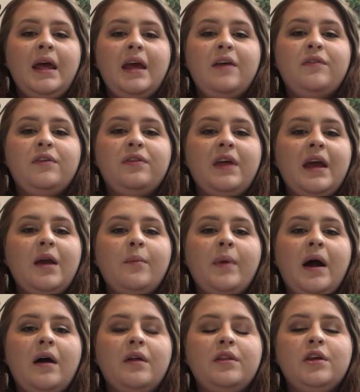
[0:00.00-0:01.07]
If you think
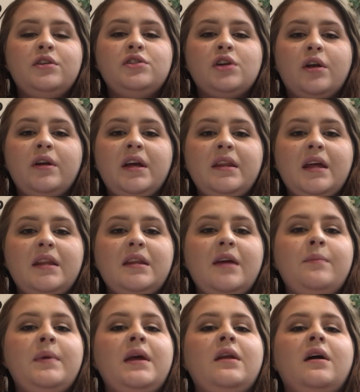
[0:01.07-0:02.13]
about the journey that
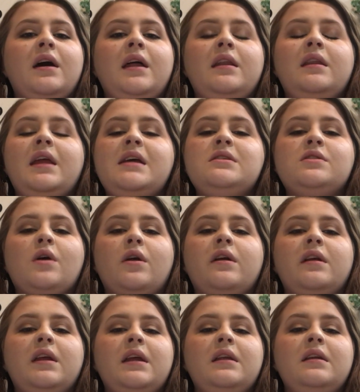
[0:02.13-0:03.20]
they've been on, they
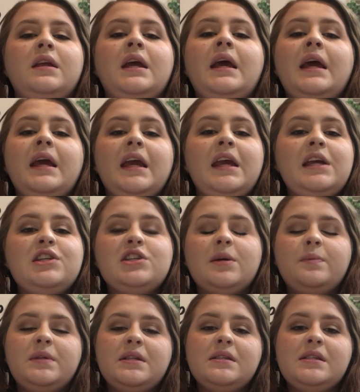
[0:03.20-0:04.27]
started in
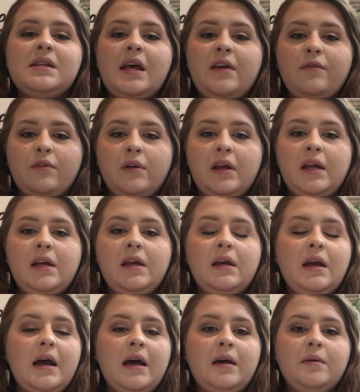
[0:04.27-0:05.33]
Egypt in slavery
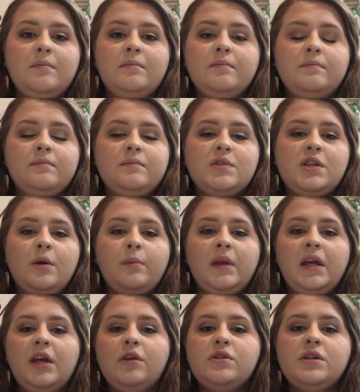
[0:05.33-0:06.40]
so
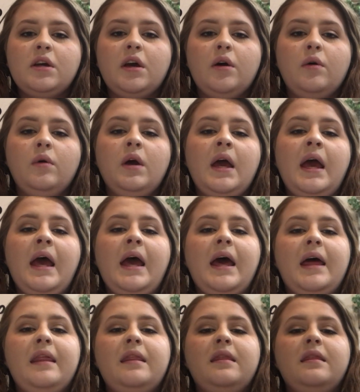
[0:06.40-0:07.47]
many years ago,
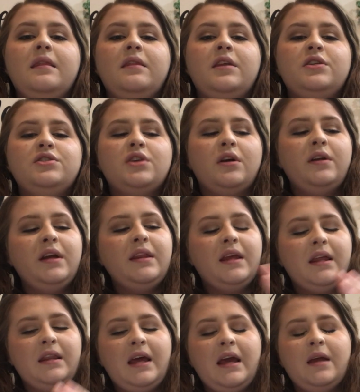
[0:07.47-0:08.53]
and the journey
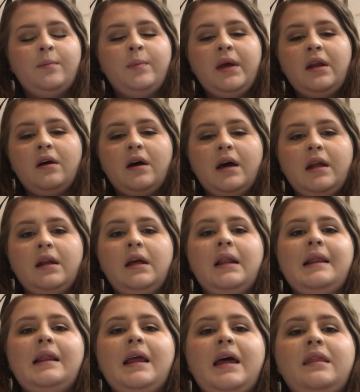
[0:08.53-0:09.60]
that they had been on
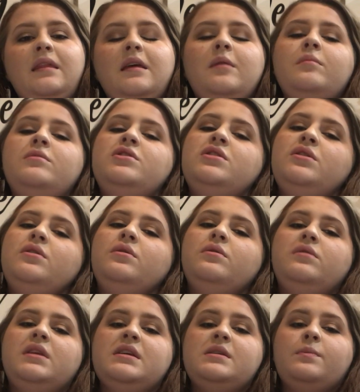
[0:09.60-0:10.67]
led them
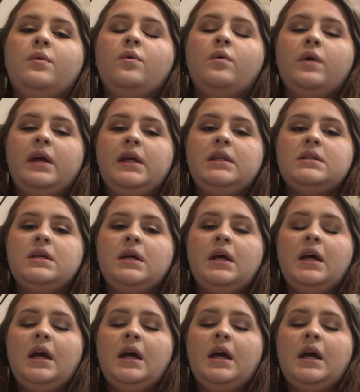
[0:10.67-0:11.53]
to this point,